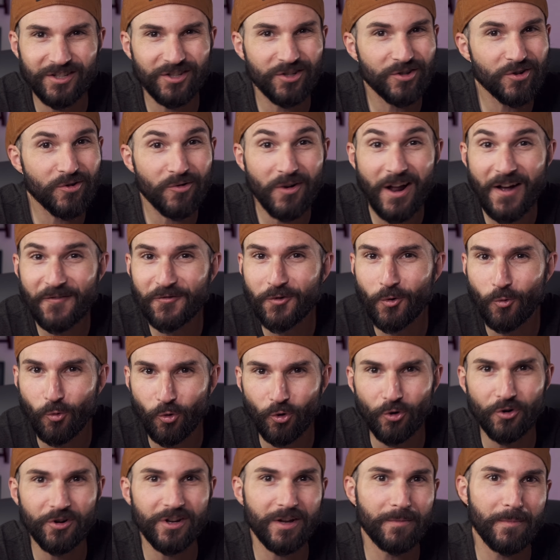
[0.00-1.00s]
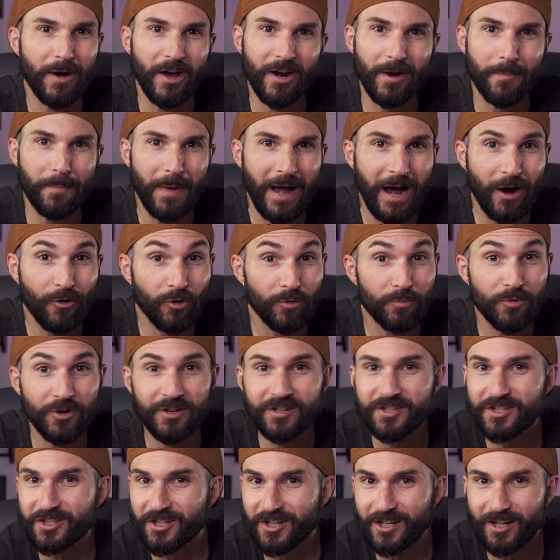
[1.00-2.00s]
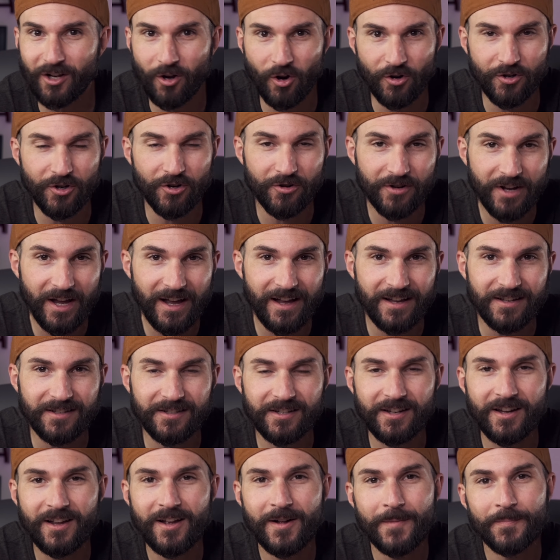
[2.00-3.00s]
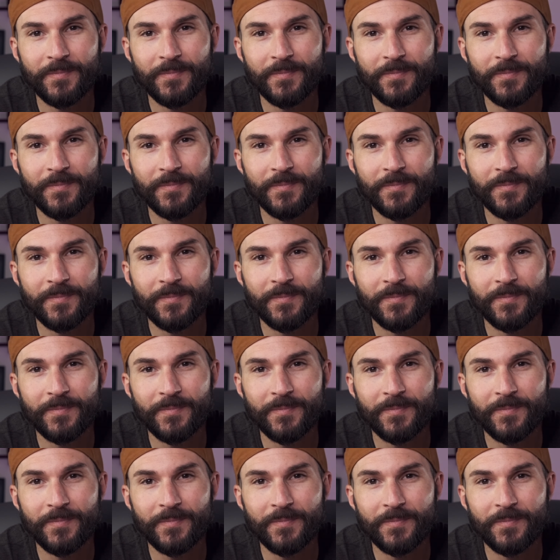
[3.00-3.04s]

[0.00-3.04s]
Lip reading: so you don't have to worry about a power brick sitting on your desk.